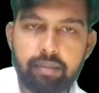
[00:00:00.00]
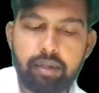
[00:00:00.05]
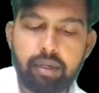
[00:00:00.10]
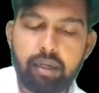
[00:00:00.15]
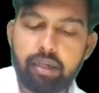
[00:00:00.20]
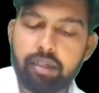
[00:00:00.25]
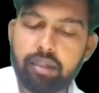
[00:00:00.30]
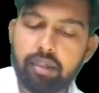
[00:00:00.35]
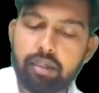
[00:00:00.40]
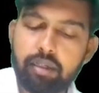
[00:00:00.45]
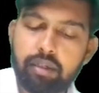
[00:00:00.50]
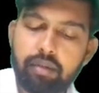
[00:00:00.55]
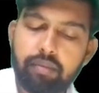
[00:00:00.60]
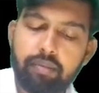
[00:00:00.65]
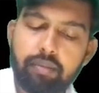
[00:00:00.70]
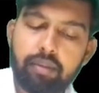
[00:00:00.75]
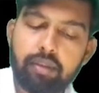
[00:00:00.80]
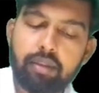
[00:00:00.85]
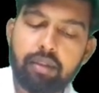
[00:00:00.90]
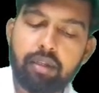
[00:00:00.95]
there
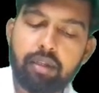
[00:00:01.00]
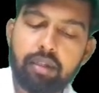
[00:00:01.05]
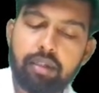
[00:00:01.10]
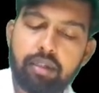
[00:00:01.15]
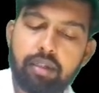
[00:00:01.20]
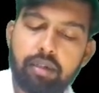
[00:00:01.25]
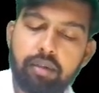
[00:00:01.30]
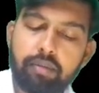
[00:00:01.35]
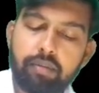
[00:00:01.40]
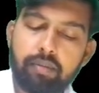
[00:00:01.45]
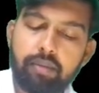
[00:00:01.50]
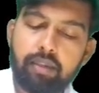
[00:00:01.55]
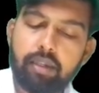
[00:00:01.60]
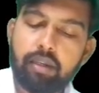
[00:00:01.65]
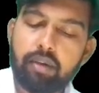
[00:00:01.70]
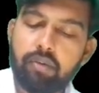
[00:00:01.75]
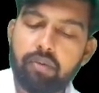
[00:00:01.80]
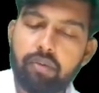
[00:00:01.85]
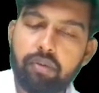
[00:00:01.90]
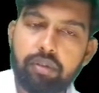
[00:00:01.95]
is a
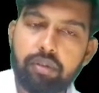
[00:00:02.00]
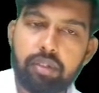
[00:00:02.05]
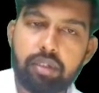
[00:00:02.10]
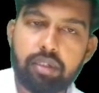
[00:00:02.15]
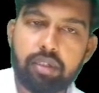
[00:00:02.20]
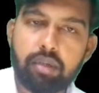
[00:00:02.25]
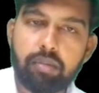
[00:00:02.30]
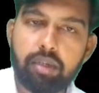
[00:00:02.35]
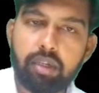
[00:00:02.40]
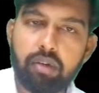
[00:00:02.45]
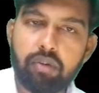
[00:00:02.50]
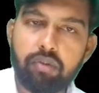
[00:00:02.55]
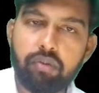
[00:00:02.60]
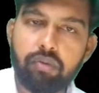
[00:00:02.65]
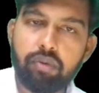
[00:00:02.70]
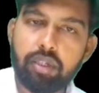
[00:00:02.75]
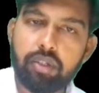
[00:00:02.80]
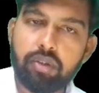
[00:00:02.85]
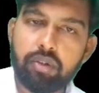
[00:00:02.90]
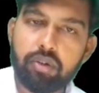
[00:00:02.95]
systemic
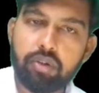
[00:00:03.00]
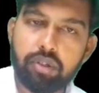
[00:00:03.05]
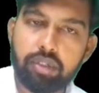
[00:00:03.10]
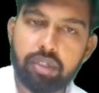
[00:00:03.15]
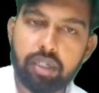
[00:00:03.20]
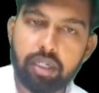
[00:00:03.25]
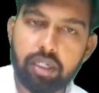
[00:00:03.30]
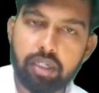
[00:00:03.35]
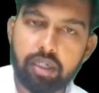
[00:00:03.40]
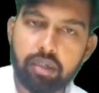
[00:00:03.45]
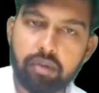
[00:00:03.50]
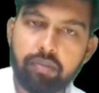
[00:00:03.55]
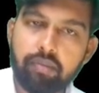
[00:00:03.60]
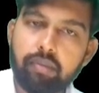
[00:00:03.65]
vasoconstriction.